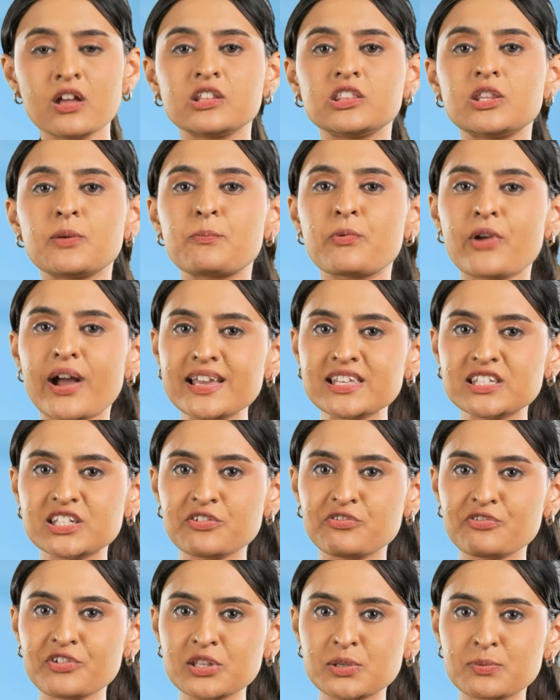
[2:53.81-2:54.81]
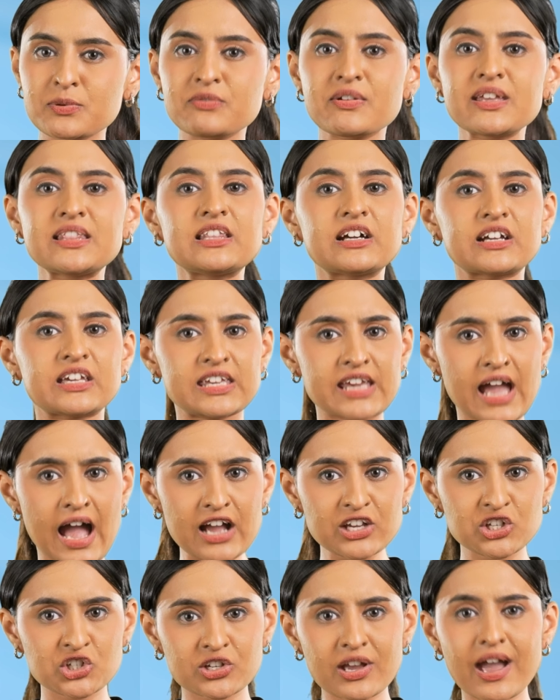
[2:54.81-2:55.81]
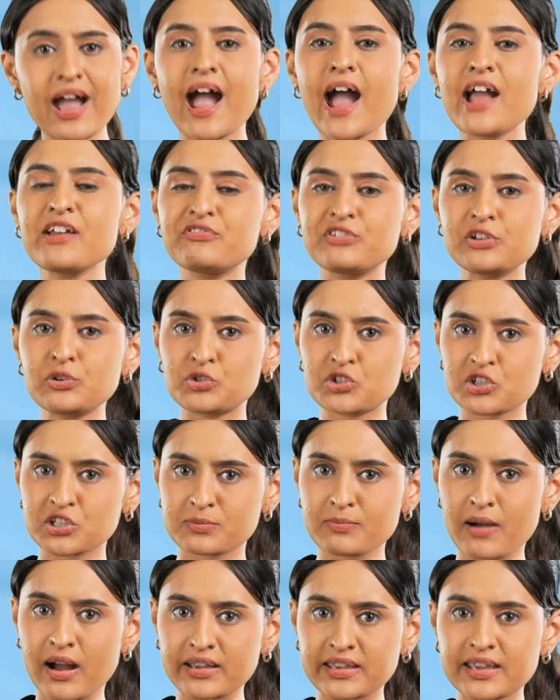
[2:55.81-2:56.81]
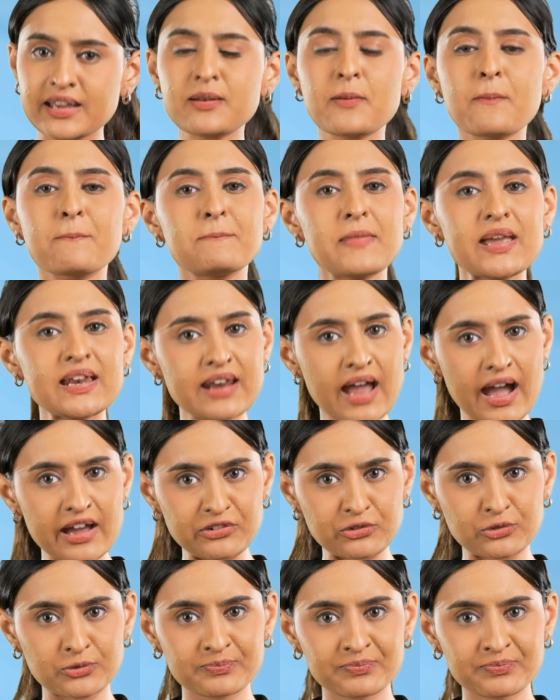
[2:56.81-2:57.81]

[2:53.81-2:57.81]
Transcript: the price difference between the cash and futures market may narrow,